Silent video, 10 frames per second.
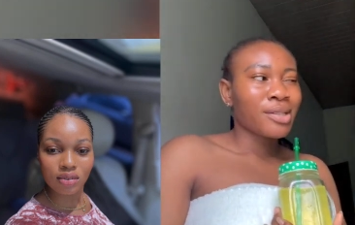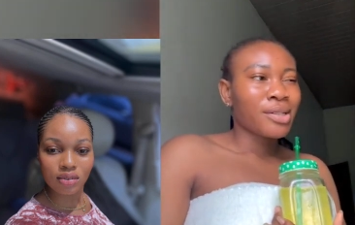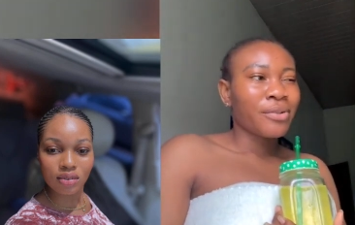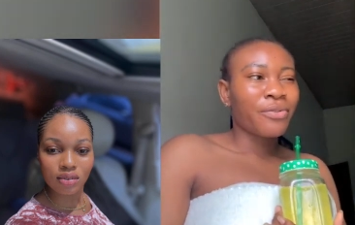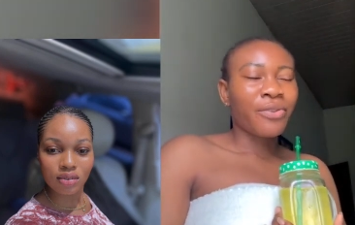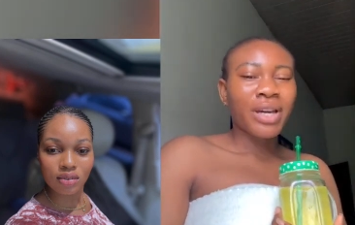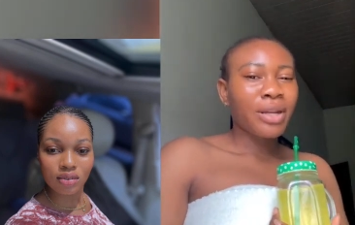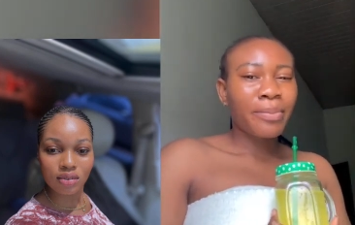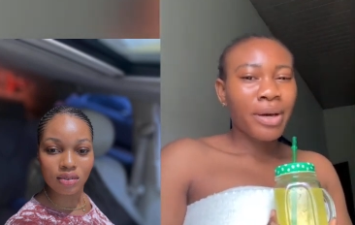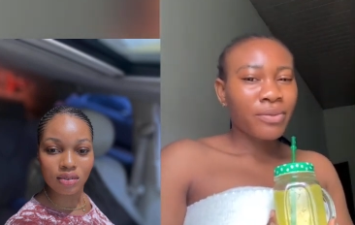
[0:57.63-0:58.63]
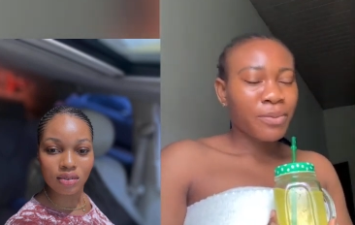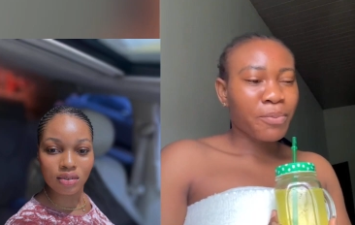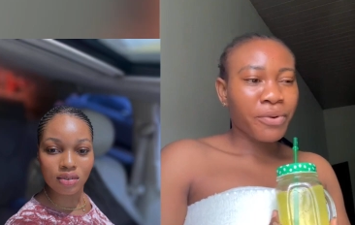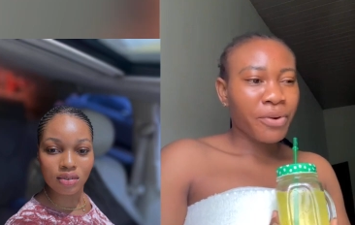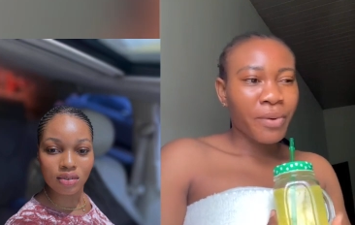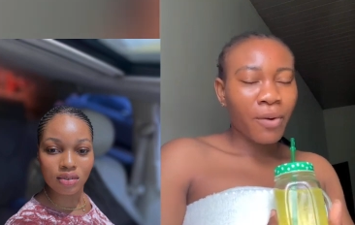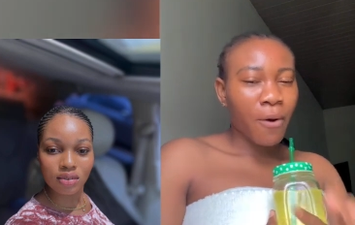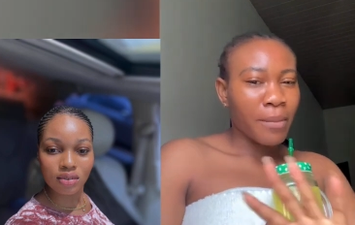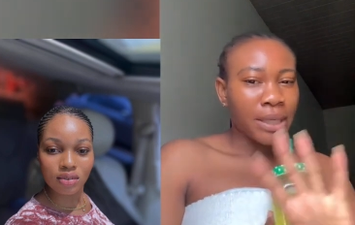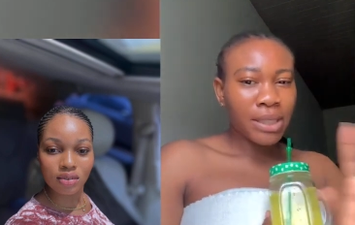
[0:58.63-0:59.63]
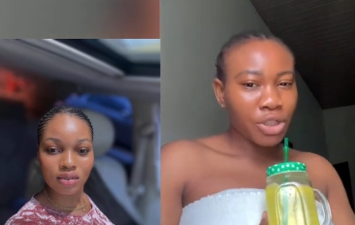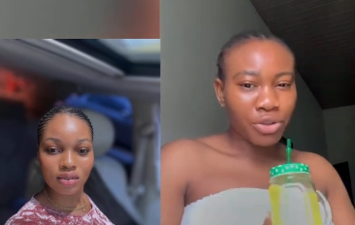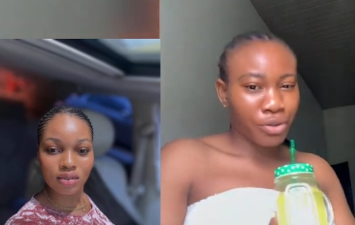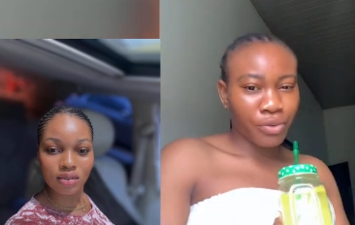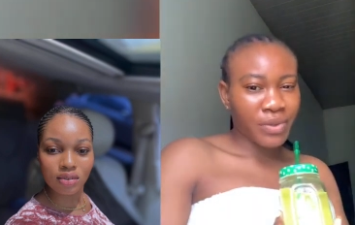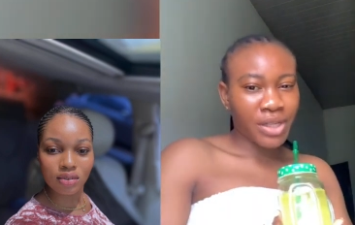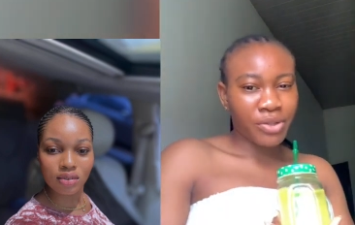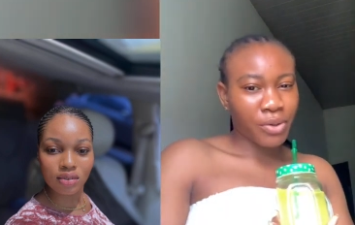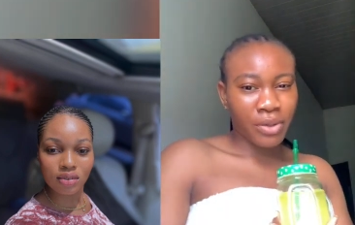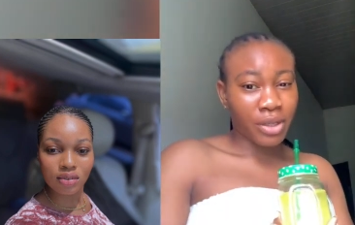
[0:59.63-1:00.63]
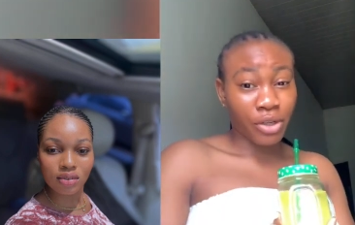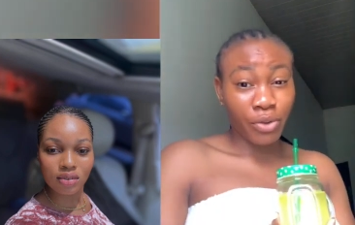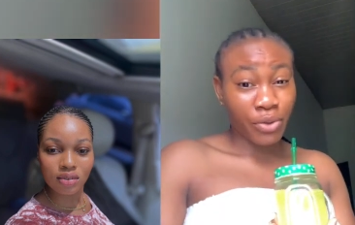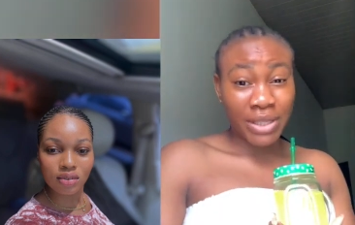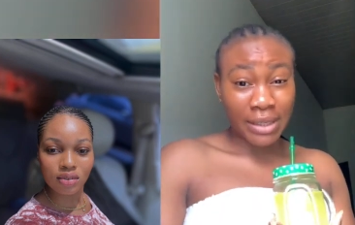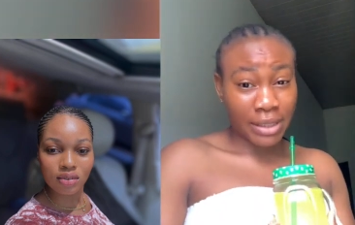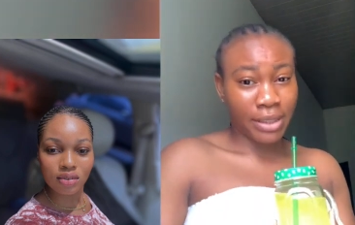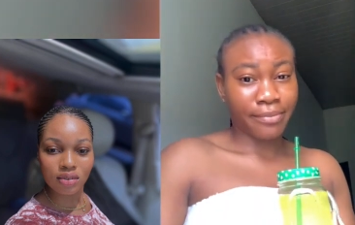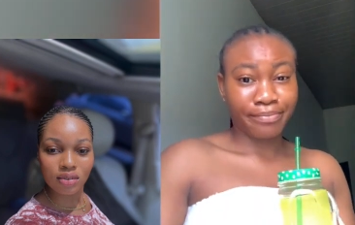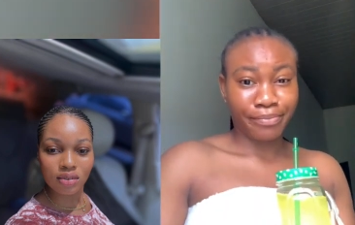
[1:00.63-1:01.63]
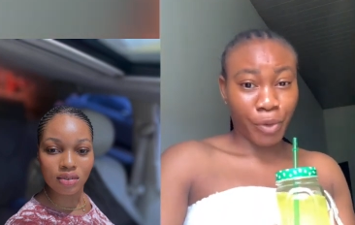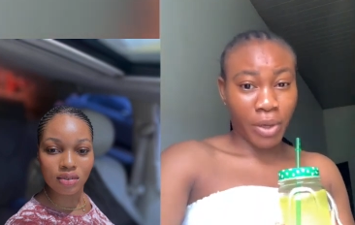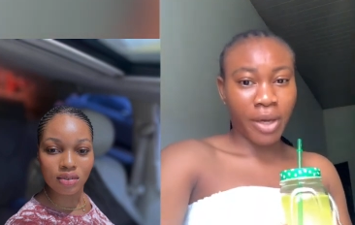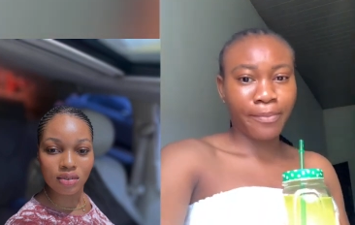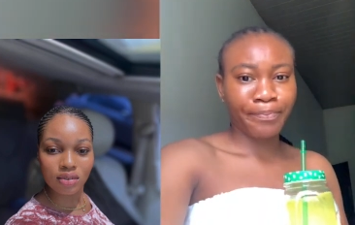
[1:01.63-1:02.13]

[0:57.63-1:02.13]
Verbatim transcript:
Speaker 1: Forget about the product recommendation on TikTok that you're seeing, okay?